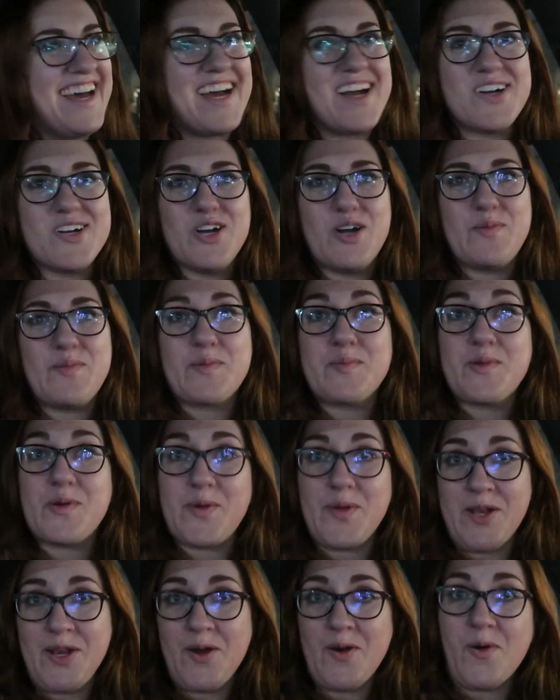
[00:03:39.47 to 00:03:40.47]
I'm
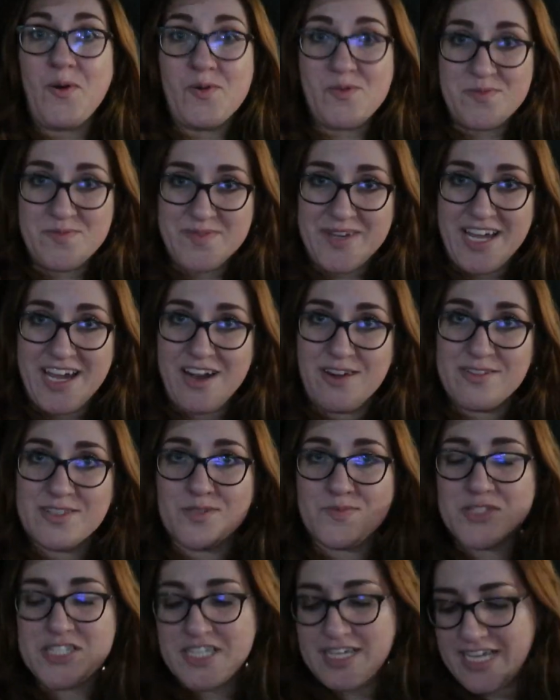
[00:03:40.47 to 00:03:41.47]
going home now.
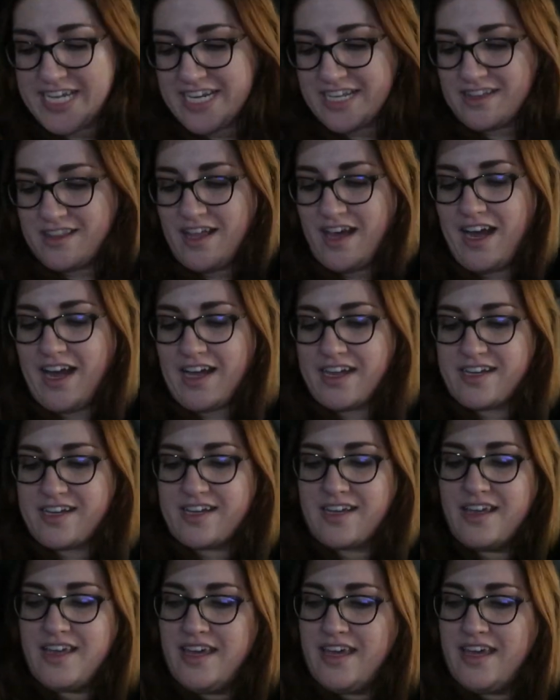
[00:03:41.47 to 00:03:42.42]
It's almost 8 o'clock